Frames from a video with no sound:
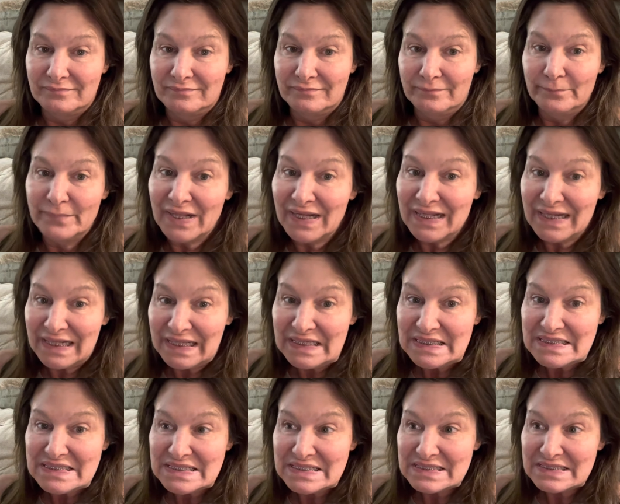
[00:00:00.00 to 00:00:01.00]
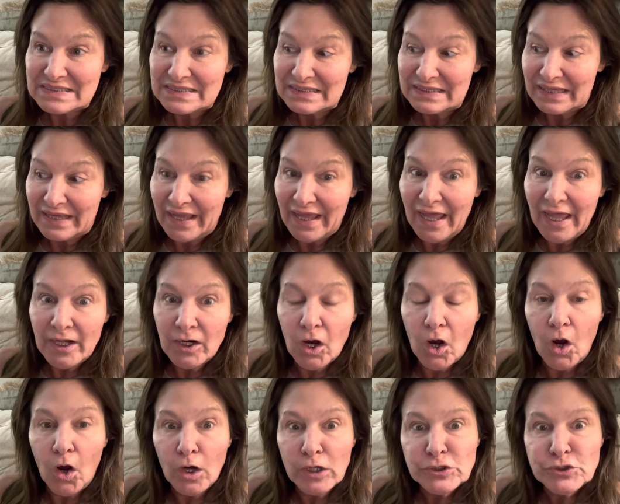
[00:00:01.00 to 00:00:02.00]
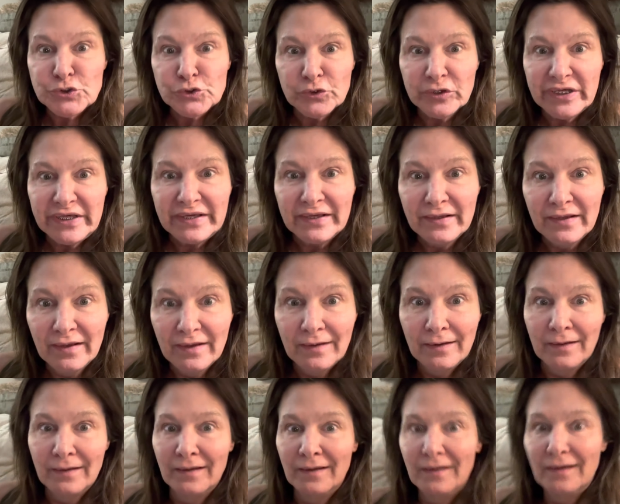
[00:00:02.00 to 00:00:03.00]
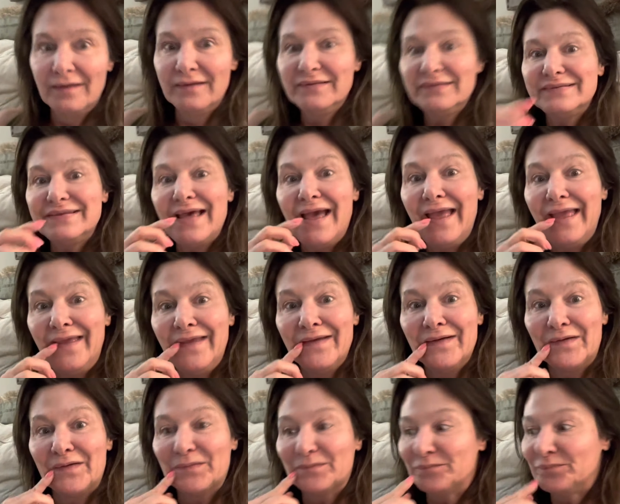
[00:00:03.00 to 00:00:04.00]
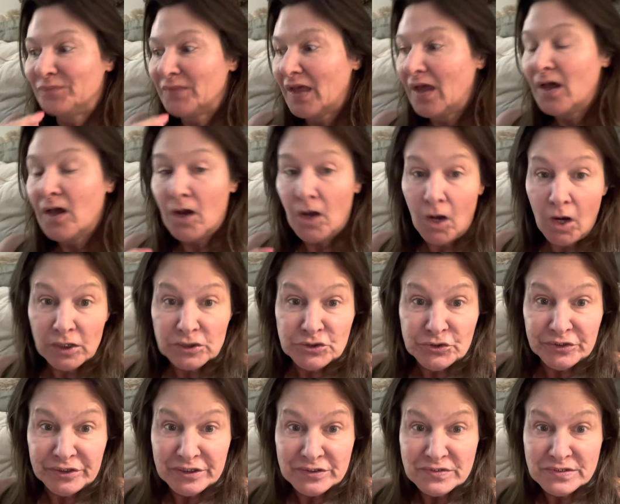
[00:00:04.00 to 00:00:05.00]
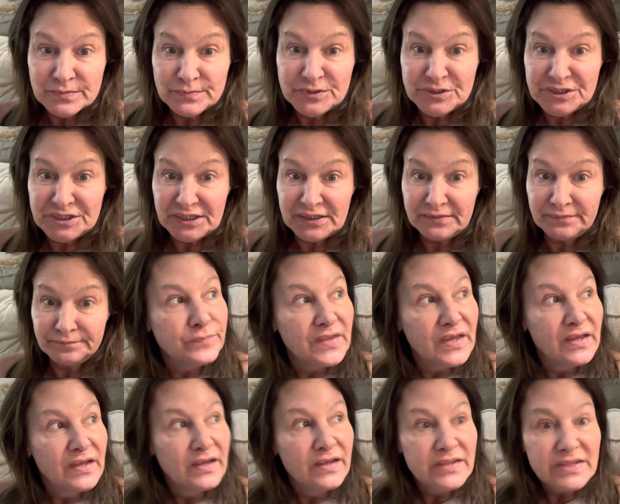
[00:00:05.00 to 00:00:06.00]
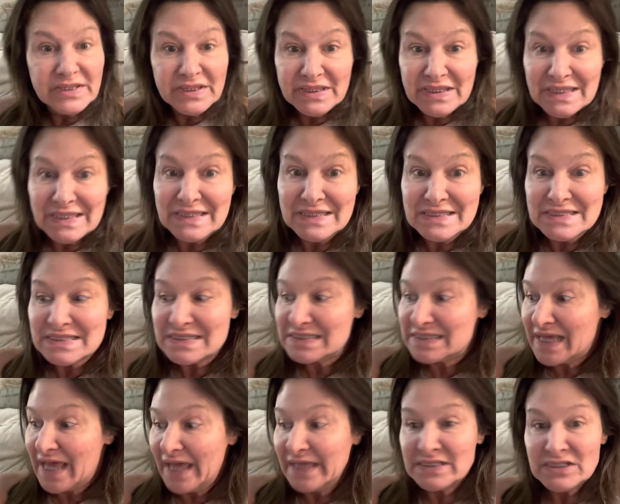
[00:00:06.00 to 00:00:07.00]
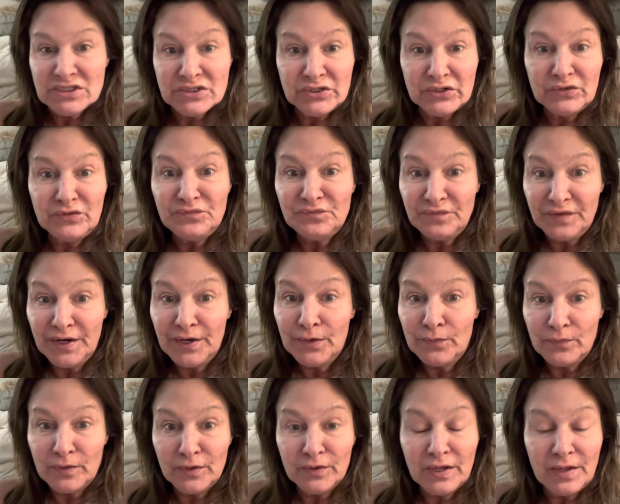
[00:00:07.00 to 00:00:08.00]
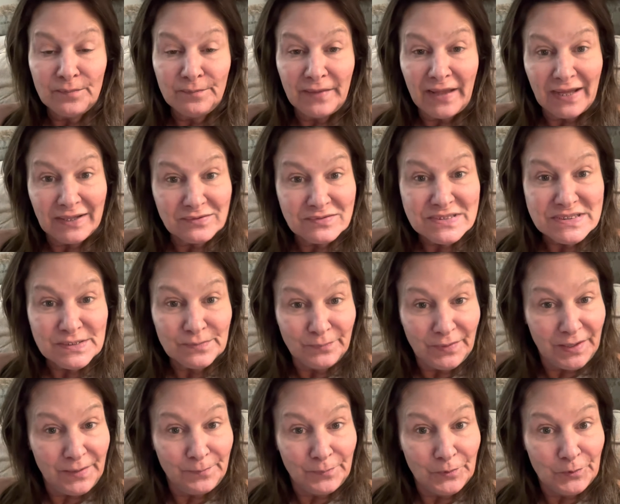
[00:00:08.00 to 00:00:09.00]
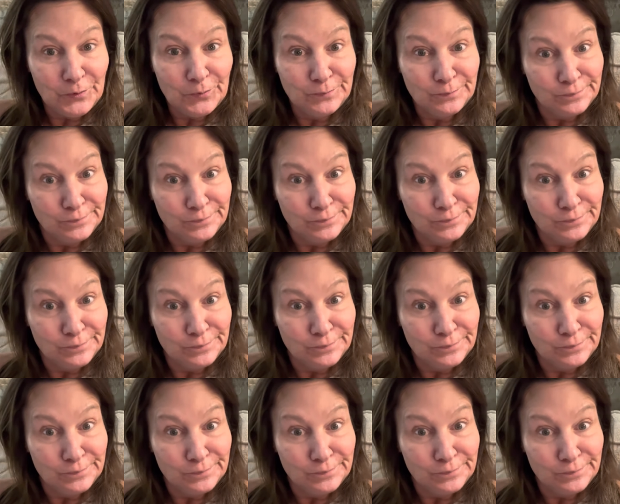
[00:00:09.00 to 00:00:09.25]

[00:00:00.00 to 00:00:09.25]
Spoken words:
Melaniece and Audrey. Damn, Audrey knew some shit. These texts could very well come back on some people.